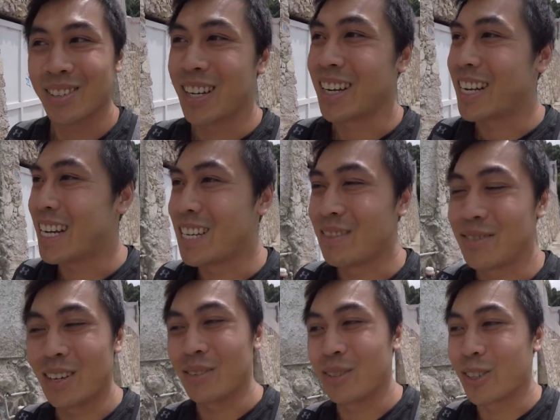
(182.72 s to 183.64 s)
not native
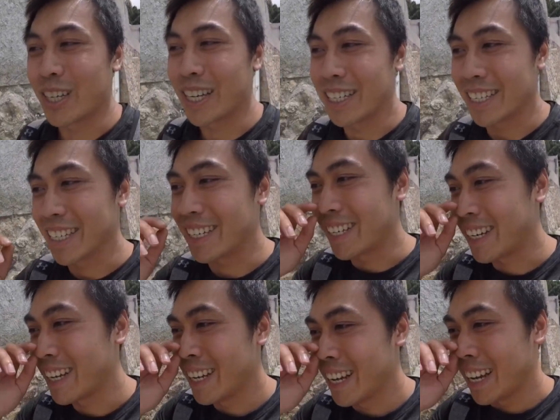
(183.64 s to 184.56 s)
level yet, and
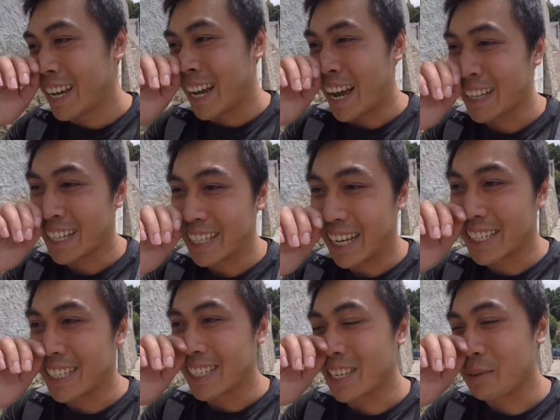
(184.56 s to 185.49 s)
I think I
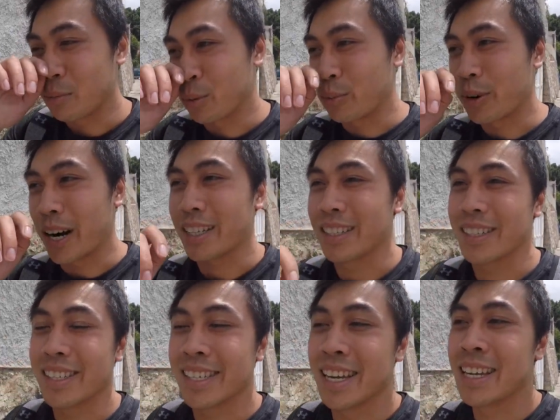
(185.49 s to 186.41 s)
just need more
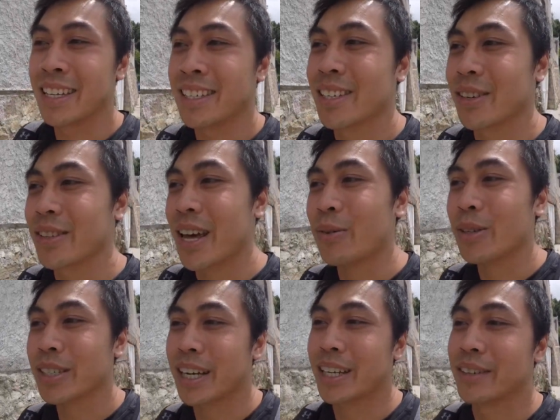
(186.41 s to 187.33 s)
practice. So that
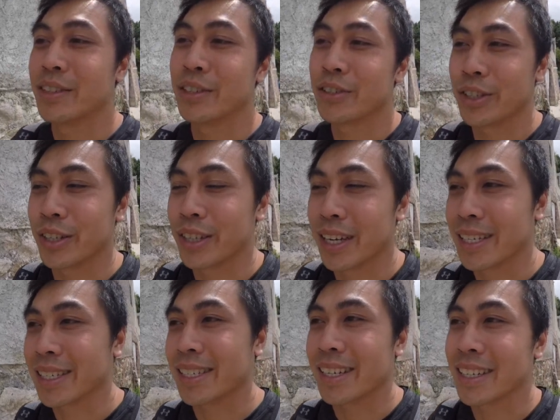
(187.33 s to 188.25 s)
was kind of interesting
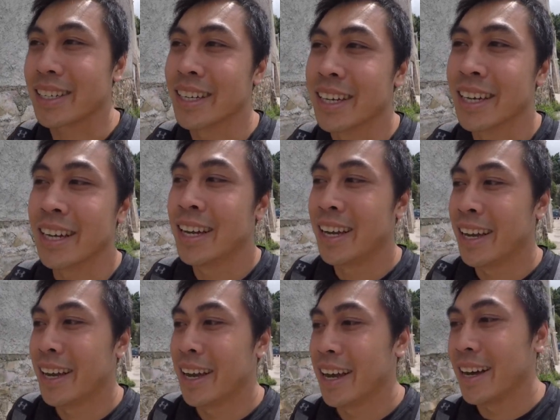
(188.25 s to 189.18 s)
last night.
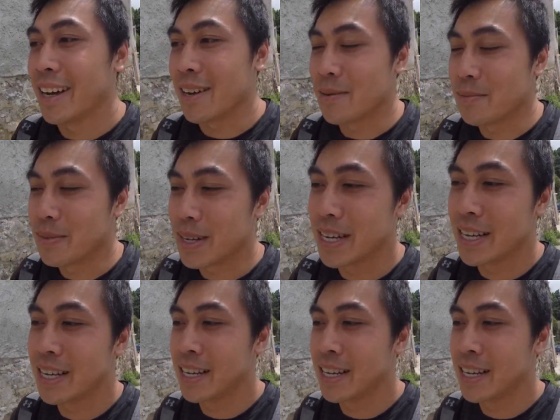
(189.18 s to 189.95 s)
Um,